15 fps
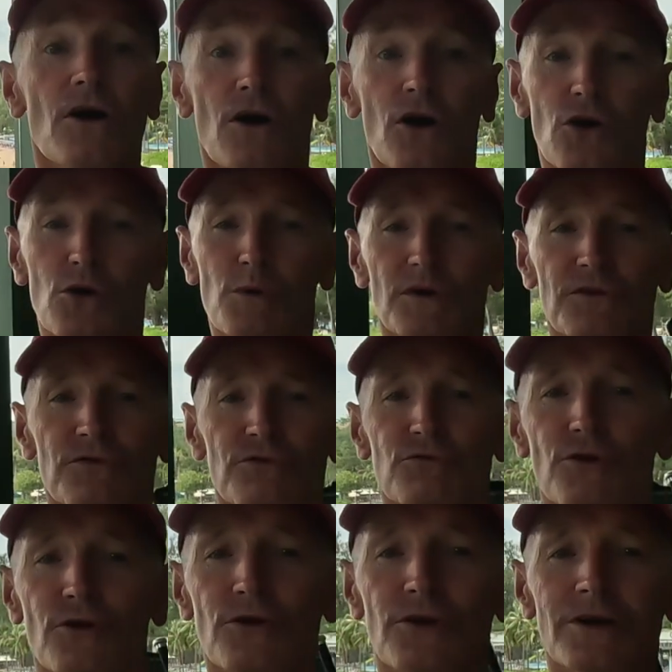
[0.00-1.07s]
I always
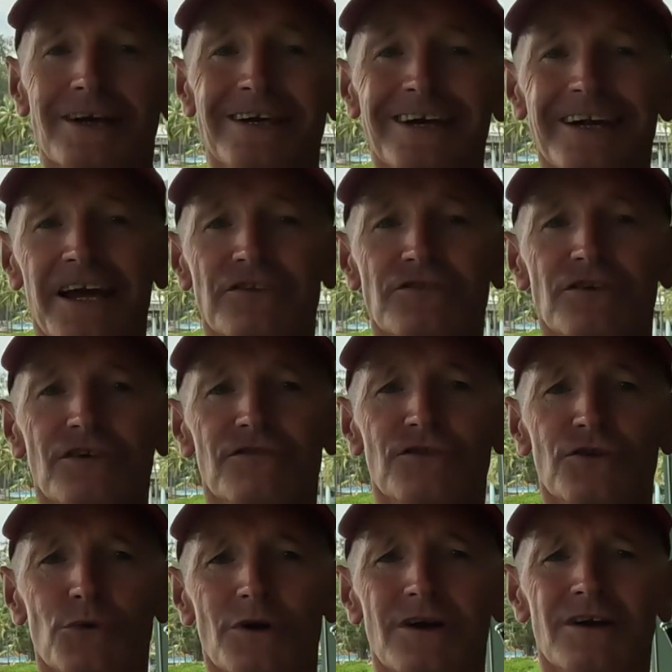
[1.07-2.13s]
try and get access
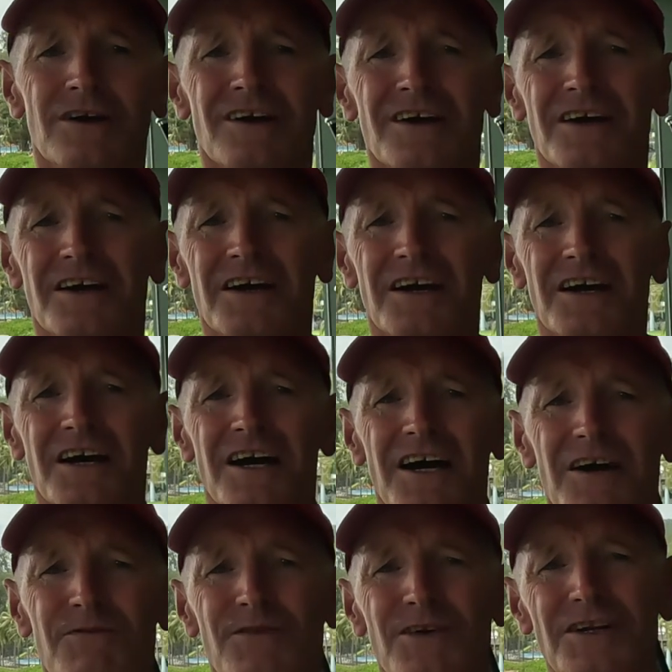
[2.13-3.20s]
to
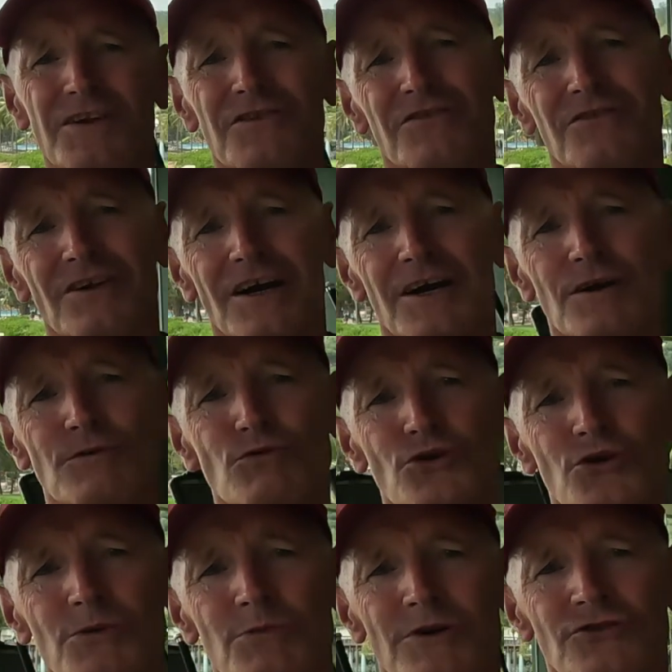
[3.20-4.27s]
a fitness
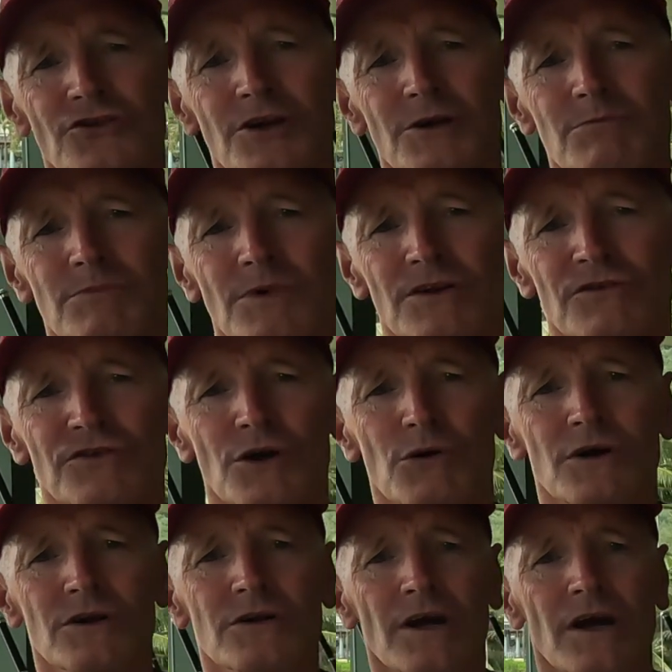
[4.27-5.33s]
room, a gym and so
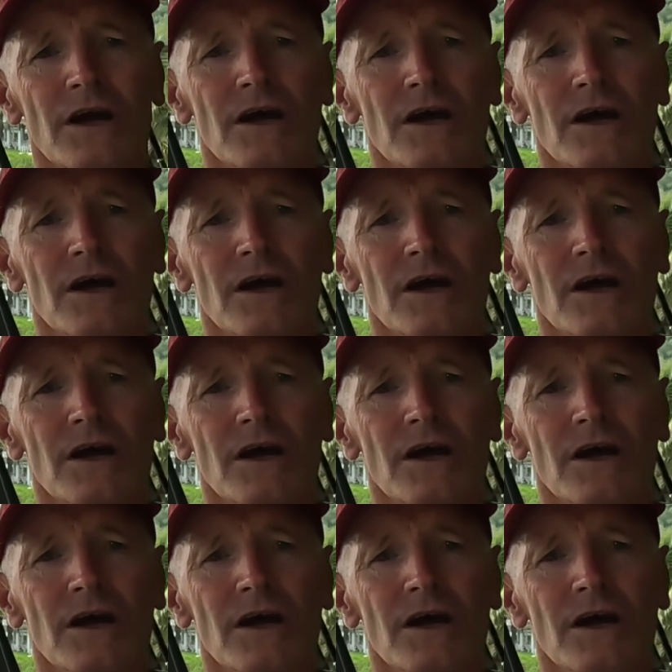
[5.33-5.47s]
on,